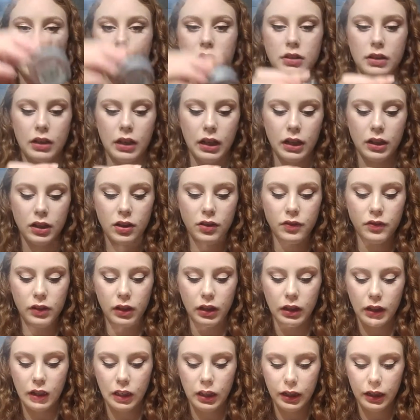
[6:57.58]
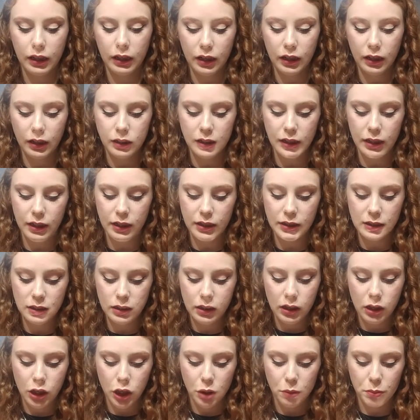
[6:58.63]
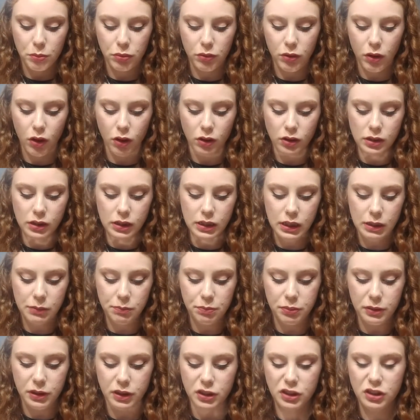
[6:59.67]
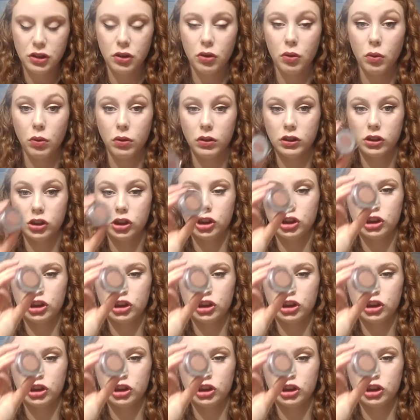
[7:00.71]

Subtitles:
So it's kind of like this bronzy burnt orange